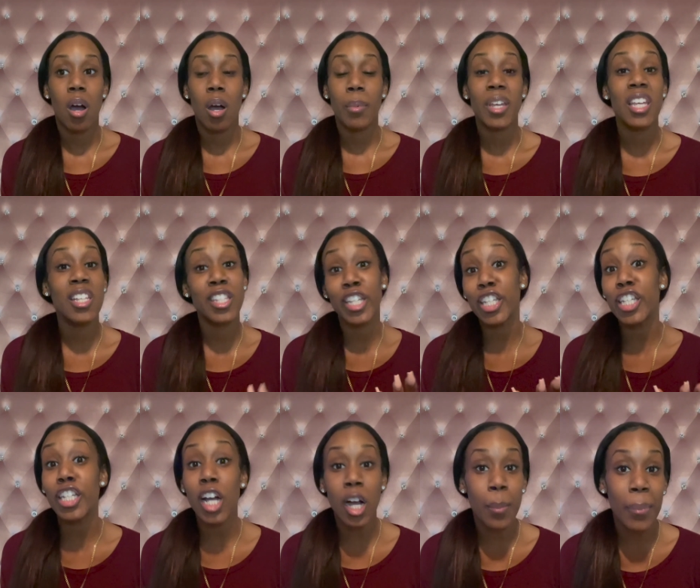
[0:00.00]
He's a
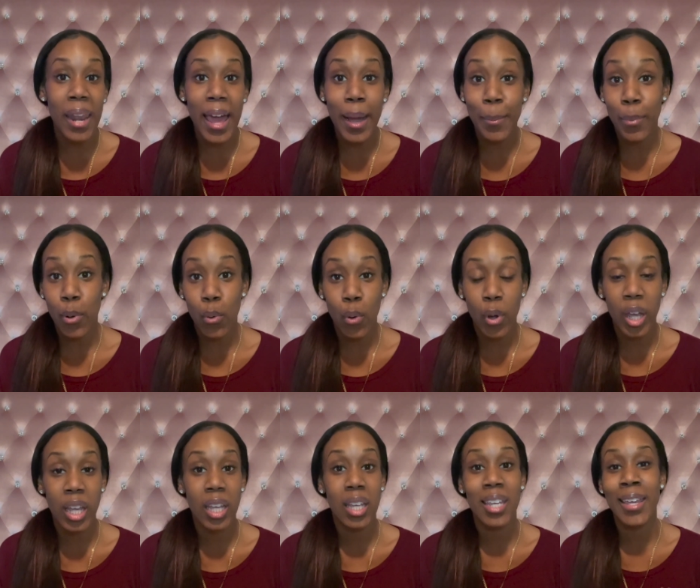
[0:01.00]
young black
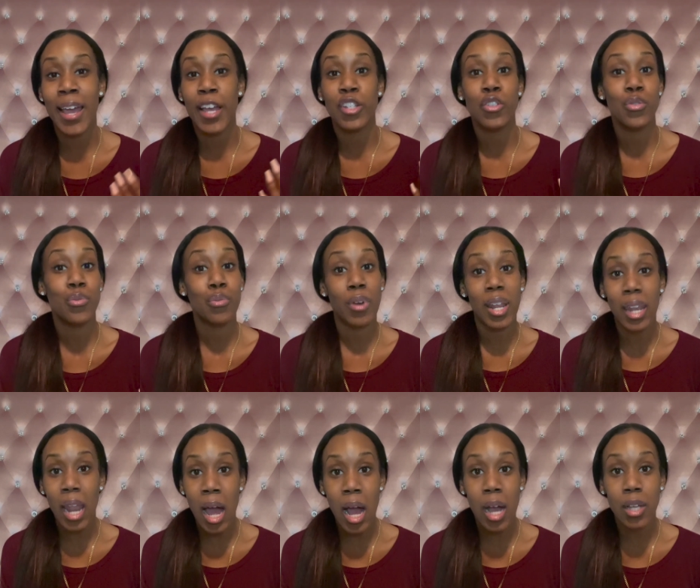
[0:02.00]
boy. He has
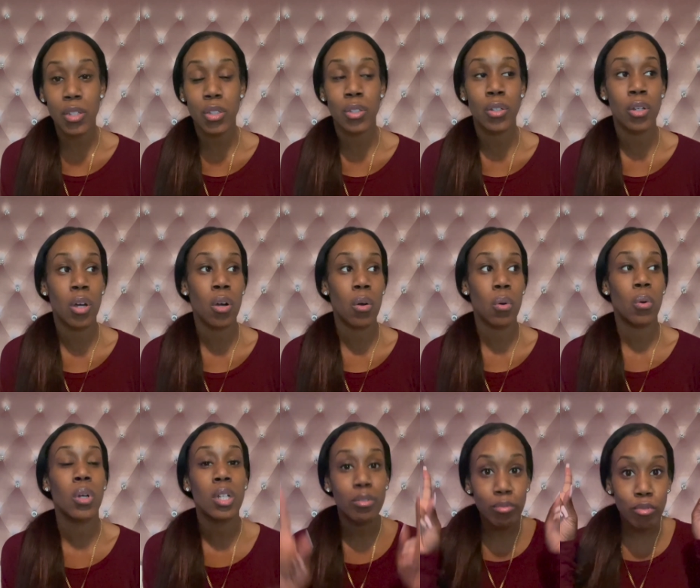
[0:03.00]
dreadlocks, you know,
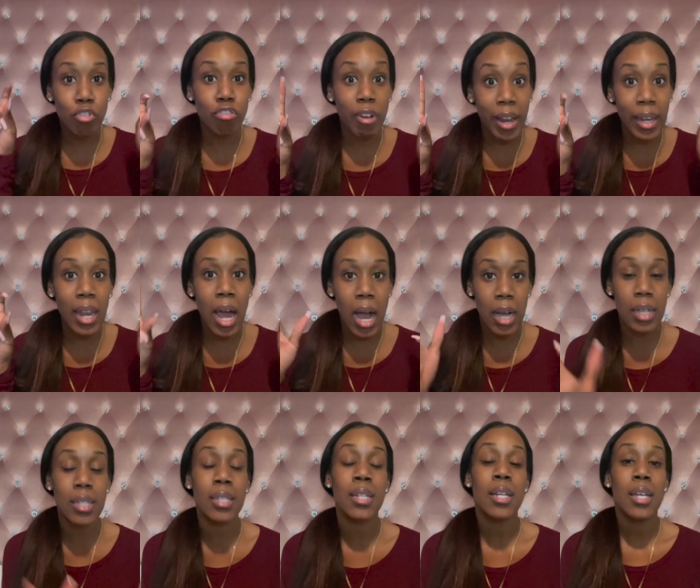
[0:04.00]

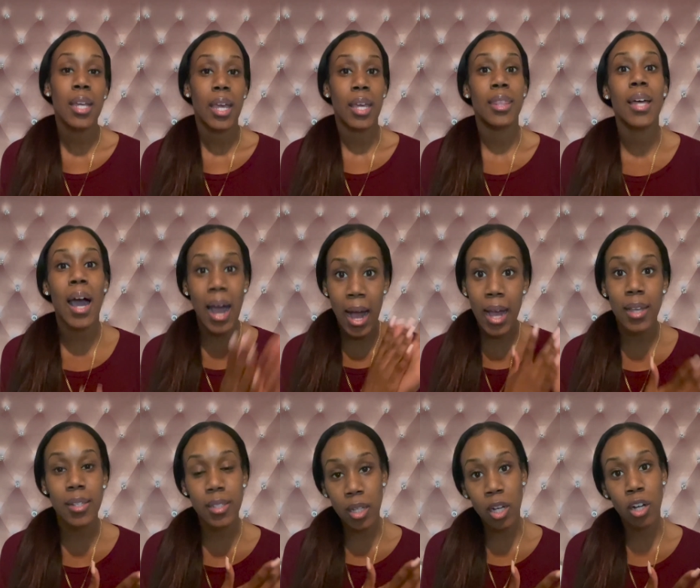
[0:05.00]
dreadlocks in the
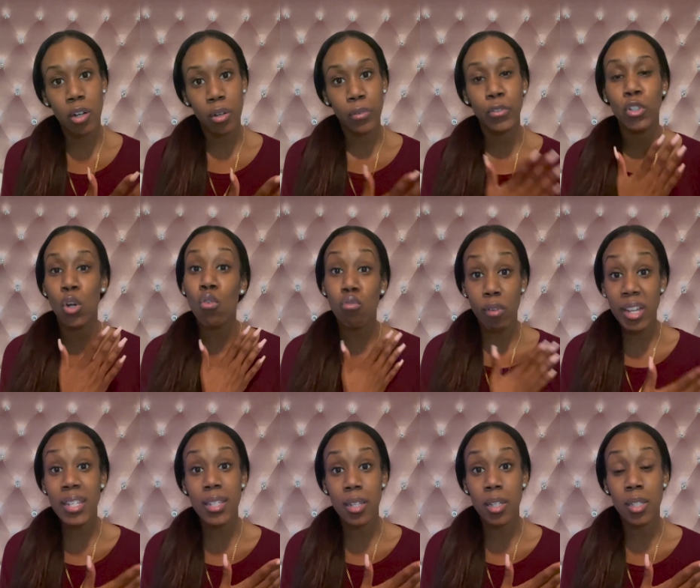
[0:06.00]
eyes of, you know,
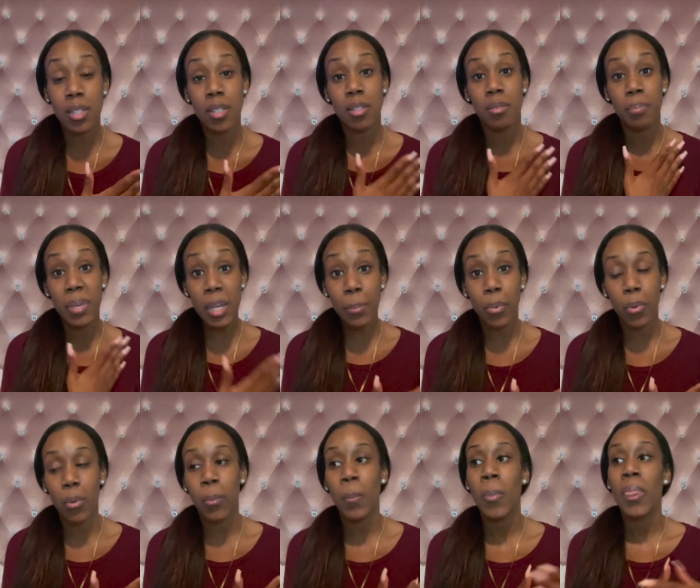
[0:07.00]
racist
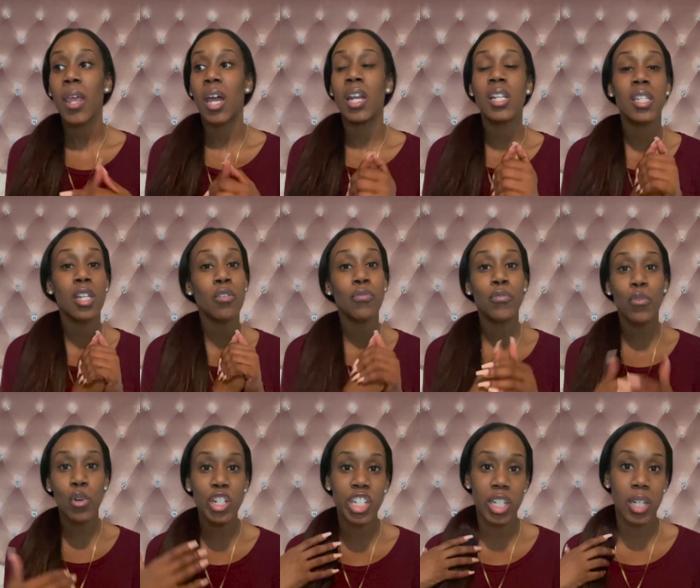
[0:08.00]
people. And it's
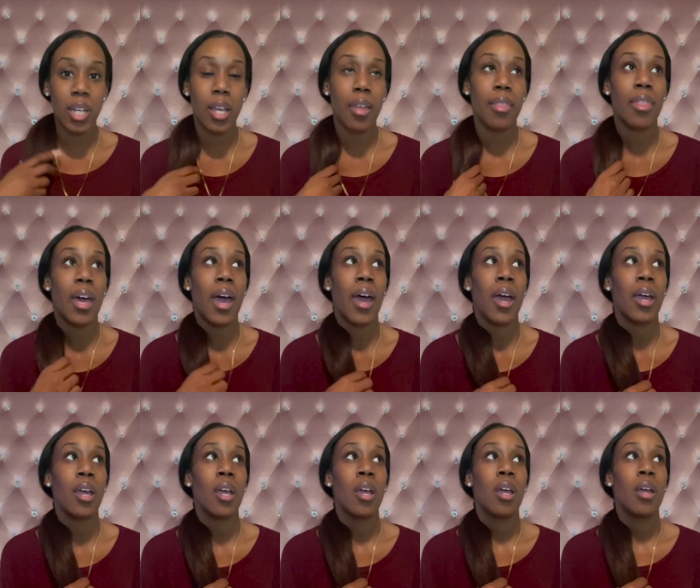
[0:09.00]
unfortunate that
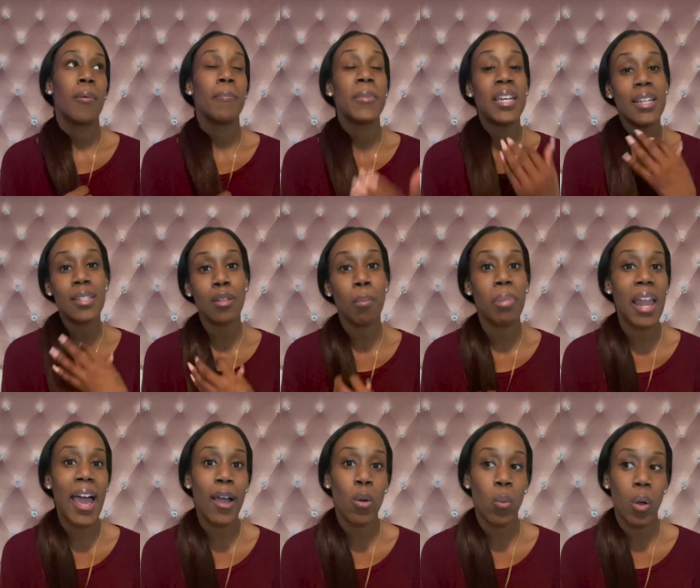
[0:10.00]
me as a
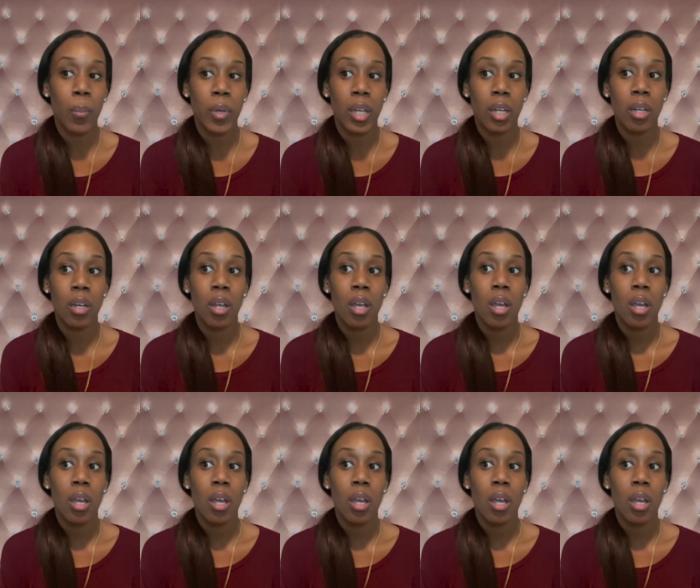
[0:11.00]
black woman,